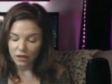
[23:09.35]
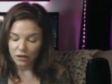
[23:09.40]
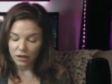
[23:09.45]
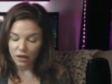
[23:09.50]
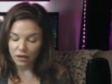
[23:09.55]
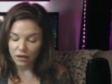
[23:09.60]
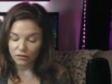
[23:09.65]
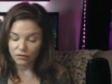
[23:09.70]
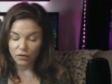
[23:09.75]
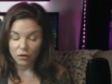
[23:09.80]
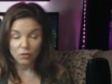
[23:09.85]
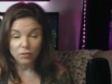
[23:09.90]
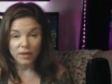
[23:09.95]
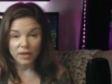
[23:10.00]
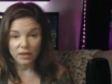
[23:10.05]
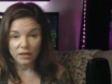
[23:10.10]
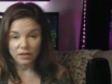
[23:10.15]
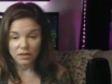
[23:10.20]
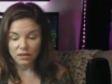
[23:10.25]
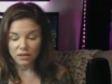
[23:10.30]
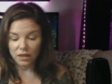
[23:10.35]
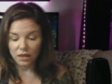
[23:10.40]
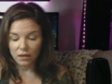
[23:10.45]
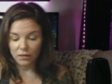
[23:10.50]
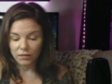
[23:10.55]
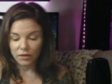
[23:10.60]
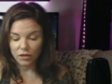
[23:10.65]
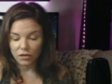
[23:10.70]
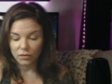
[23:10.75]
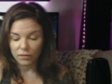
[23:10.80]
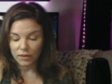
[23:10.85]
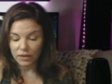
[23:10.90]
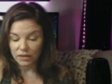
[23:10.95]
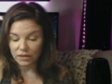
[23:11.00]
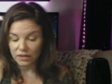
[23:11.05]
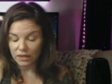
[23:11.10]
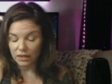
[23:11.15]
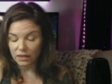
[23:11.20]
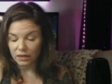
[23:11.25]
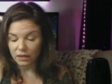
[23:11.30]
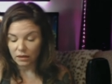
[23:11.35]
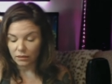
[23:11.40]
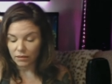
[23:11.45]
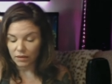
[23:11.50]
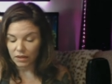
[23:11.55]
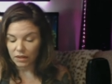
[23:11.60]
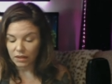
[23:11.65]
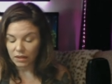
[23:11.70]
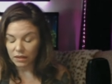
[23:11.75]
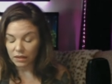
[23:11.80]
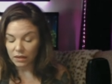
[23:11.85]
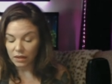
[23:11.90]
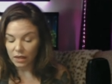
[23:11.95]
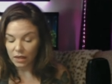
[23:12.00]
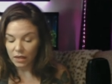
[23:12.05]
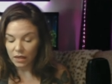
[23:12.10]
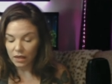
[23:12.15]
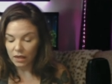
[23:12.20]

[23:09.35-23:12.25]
A lot of romance. There could be a date coming in